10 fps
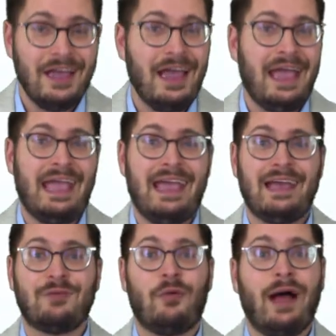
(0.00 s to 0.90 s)

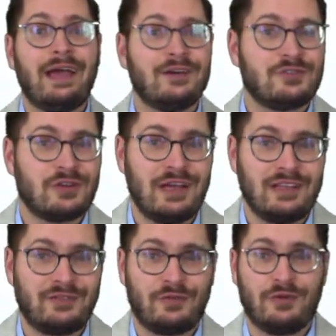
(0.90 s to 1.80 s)
and wire
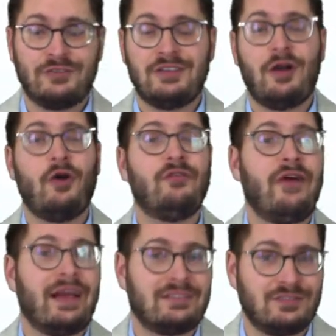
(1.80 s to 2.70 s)
transfers, and
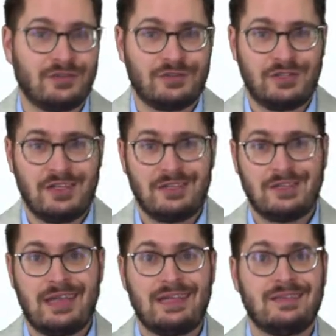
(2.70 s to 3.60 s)
OFAC searches,
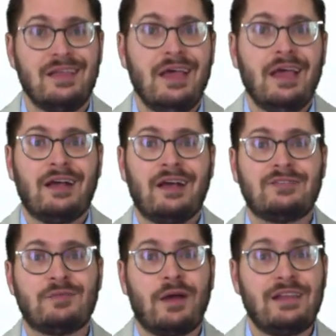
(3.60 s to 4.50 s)
and
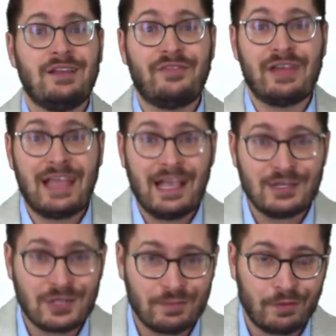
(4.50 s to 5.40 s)
customer
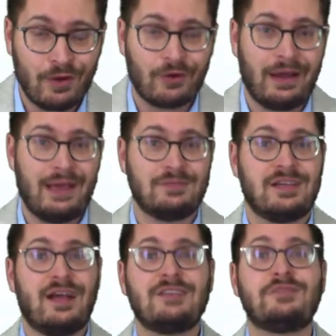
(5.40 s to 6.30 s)
identification programs, and
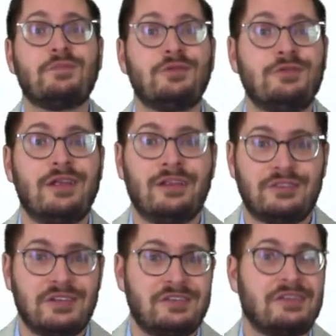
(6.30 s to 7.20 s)
customer due
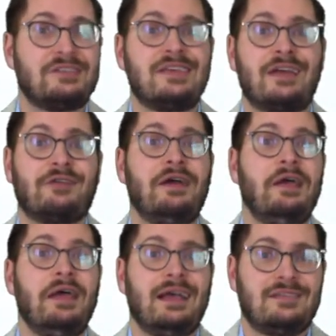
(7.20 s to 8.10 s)
diligence, etc.,
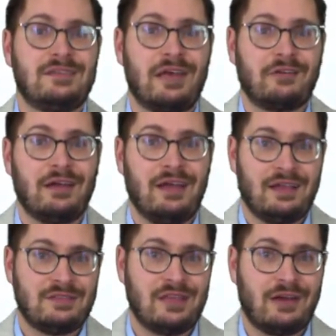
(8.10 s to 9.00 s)
etc.,
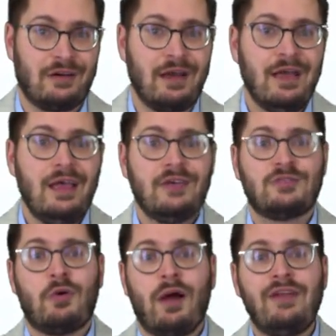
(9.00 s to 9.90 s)
etc. There's
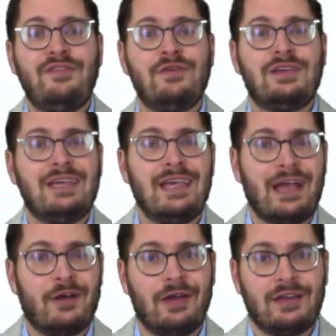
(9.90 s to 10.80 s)
quite a few key
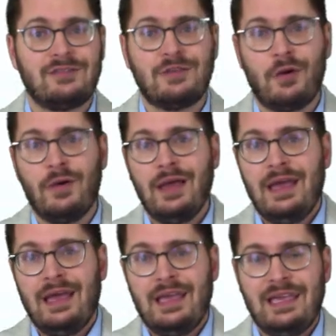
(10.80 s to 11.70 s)
areas. So
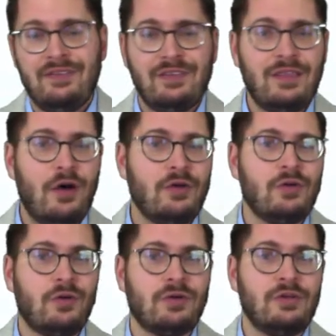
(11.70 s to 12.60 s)
even though
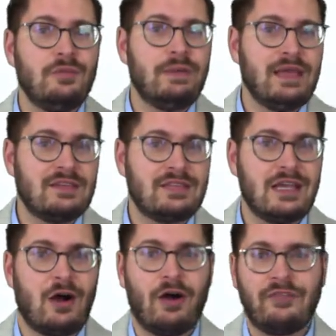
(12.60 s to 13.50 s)
your new
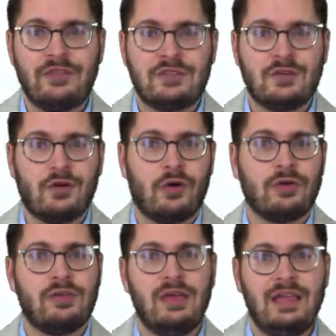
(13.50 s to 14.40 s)
BSA officer or
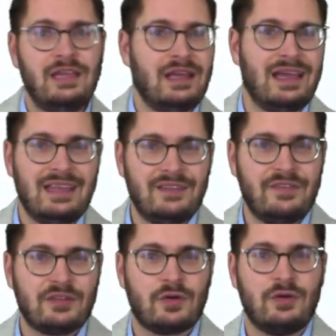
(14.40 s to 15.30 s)
any
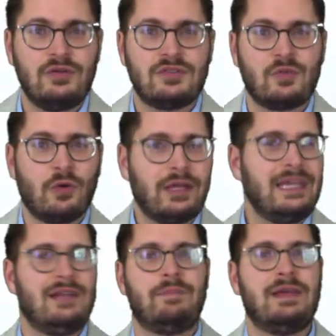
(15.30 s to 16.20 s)
individual who's
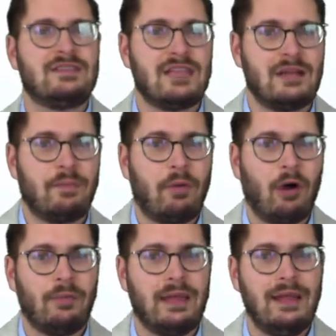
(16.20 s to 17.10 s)
working in a BSA
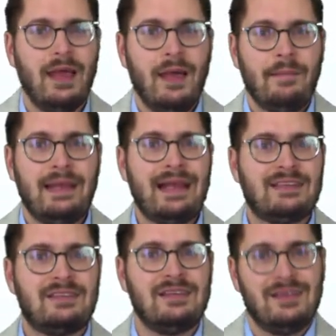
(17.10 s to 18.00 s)
department may
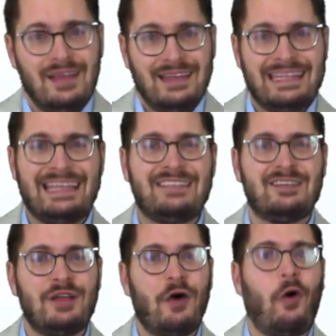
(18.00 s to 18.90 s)
not need to
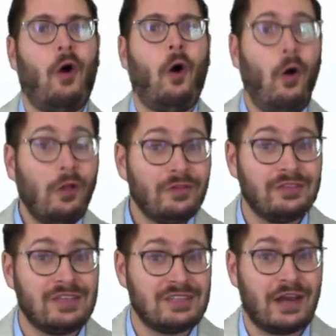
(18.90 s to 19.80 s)
know all of
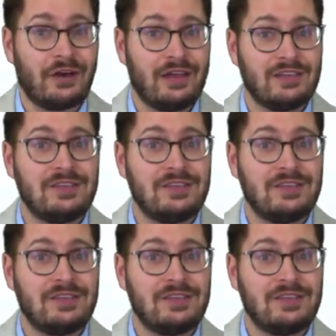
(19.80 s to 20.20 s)
these areas,